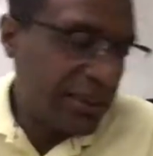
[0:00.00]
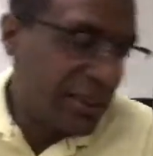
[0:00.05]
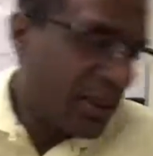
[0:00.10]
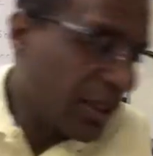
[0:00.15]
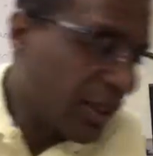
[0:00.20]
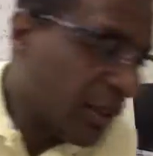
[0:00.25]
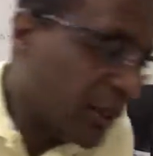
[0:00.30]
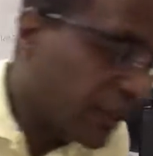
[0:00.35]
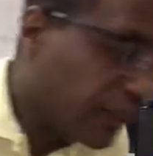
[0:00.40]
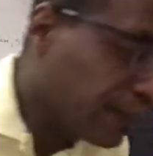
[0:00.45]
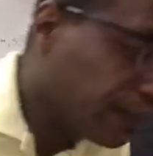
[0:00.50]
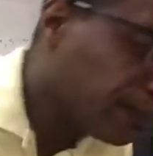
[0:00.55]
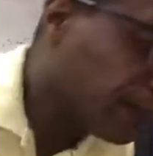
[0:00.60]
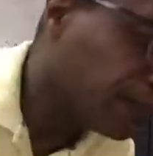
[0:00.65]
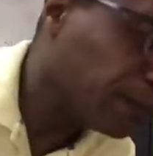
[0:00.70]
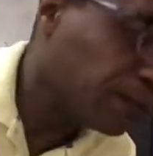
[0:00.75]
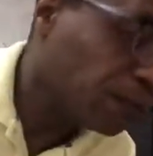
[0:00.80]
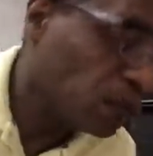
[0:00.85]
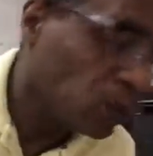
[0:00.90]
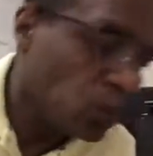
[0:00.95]
So
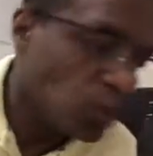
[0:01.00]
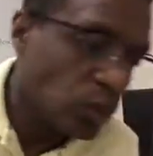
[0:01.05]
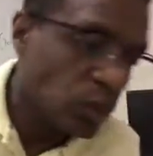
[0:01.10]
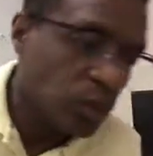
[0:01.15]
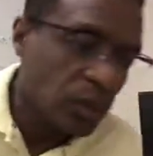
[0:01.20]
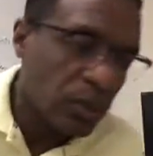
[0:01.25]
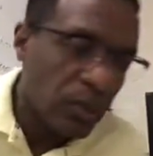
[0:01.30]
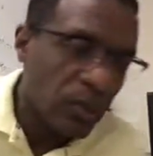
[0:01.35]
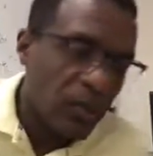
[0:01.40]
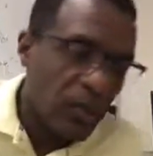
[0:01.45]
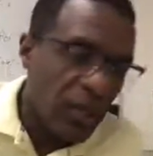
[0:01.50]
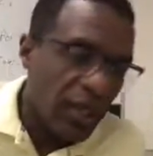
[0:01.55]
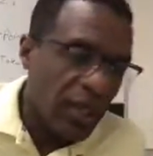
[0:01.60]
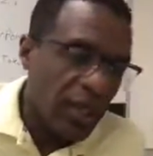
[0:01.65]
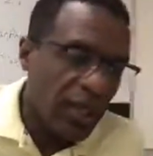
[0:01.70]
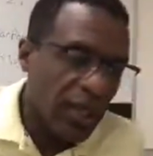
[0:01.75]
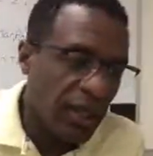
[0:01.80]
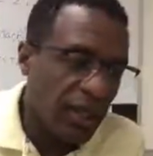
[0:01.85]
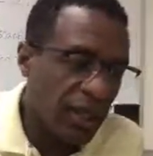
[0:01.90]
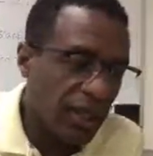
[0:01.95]

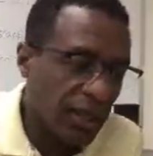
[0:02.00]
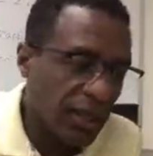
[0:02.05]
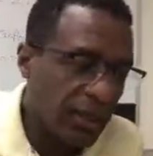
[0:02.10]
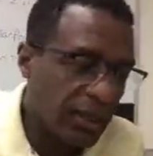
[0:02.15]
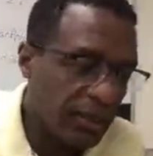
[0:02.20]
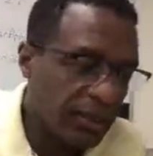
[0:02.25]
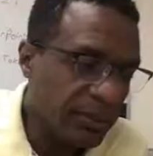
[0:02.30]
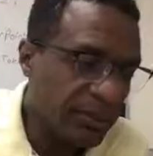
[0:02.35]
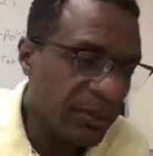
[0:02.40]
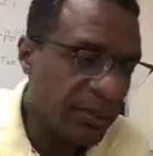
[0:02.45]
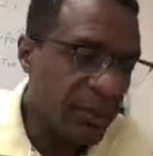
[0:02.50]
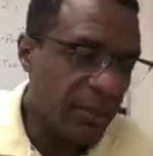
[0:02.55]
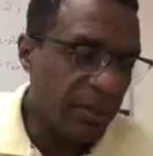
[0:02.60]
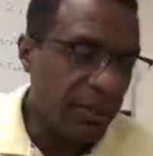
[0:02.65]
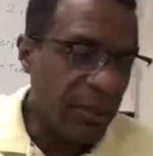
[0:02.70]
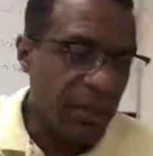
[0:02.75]
you